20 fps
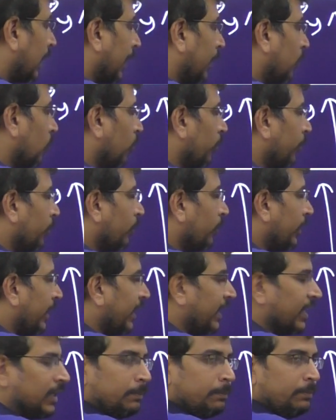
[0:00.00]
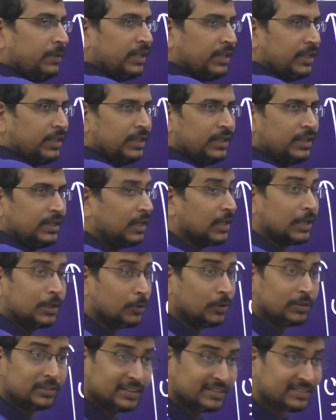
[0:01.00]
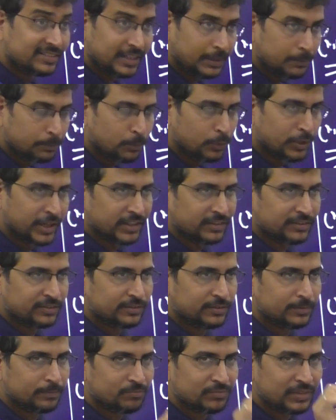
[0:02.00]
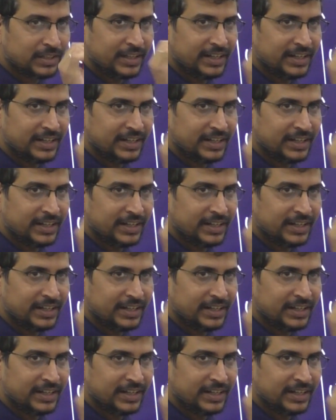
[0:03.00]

I told you, A and B are not the same points.